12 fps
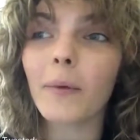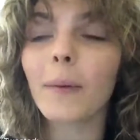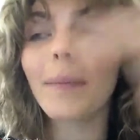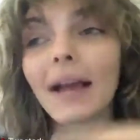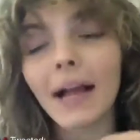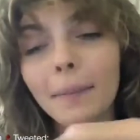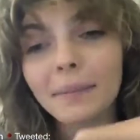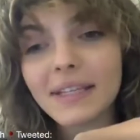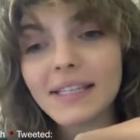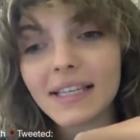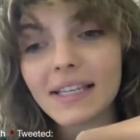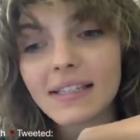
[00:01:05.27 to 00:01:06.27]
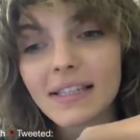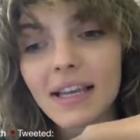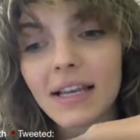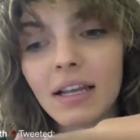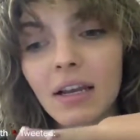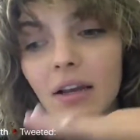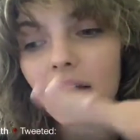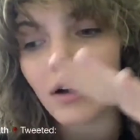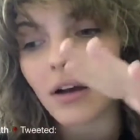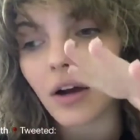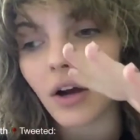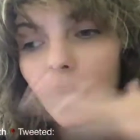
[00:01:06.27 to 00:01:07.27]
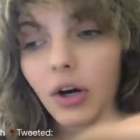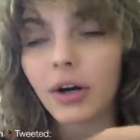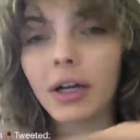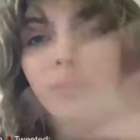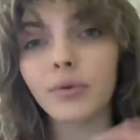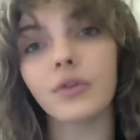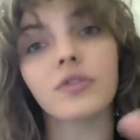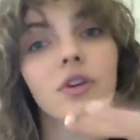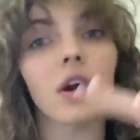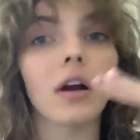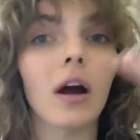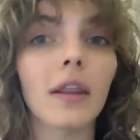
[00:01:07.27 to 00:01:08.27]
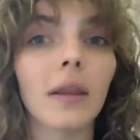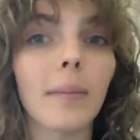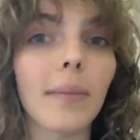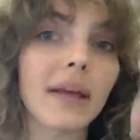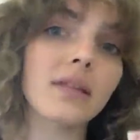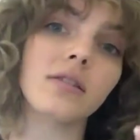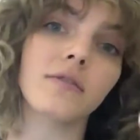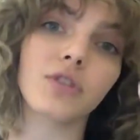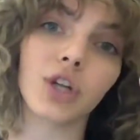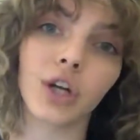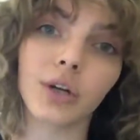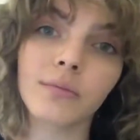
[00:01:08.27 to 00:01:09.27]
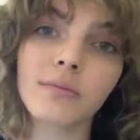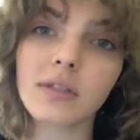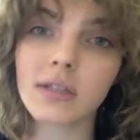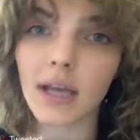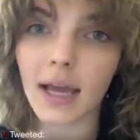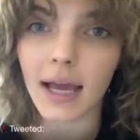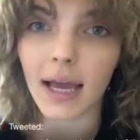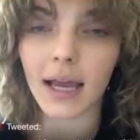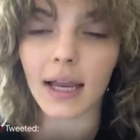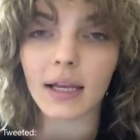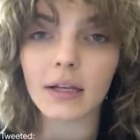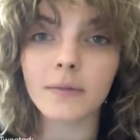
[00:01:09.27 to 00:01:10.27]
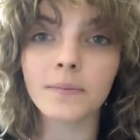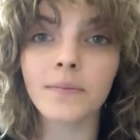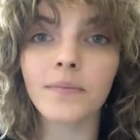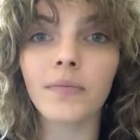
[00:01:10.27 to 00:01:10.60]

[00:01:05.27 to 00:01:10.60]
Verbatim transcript: when we pick up the season, her and Bruce aren't on the best of terms, and